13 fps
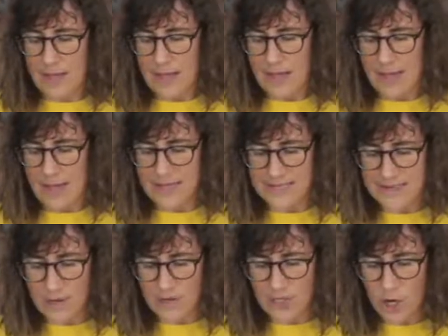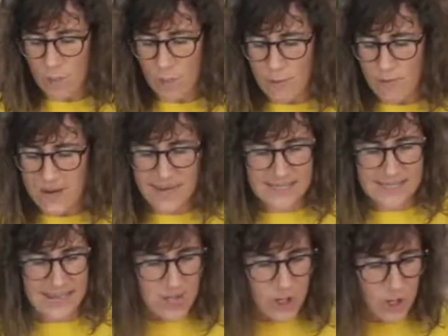And now don't worry, because
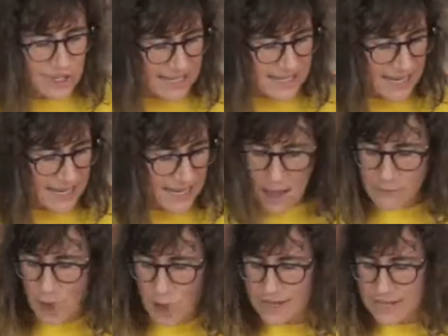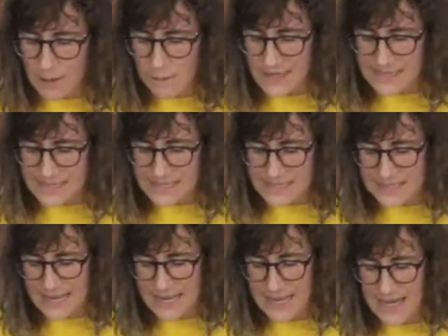again you'll see that I've got little bits
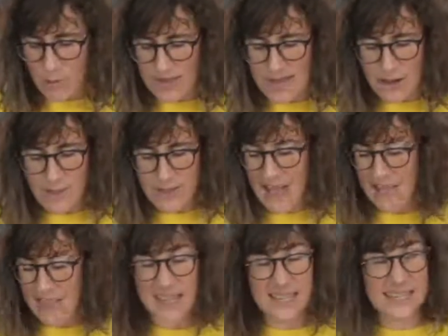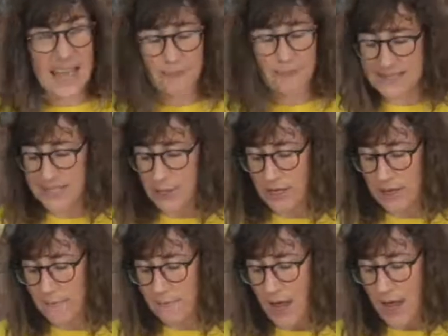sticking out here and there. That's absolutely
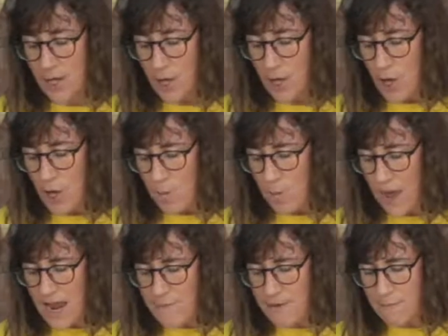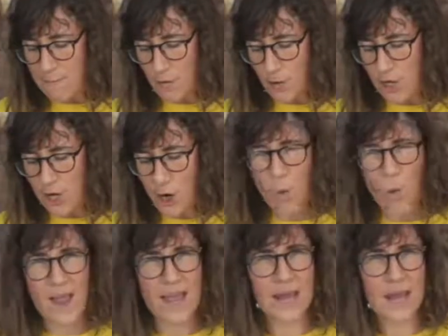fine. We're aiming for, you know,
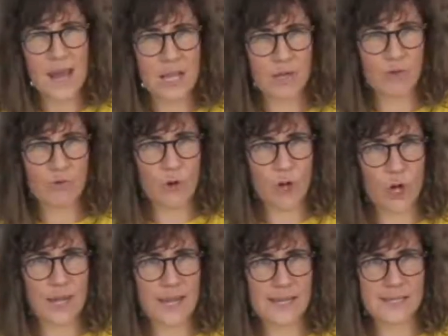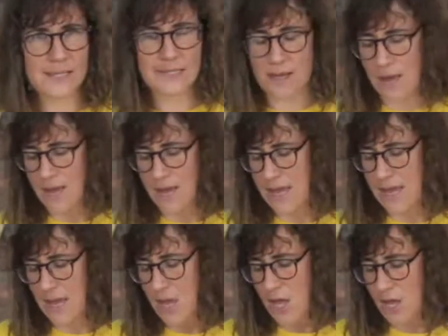quite a natural looking star
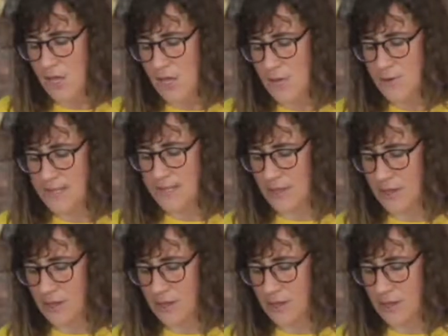here using the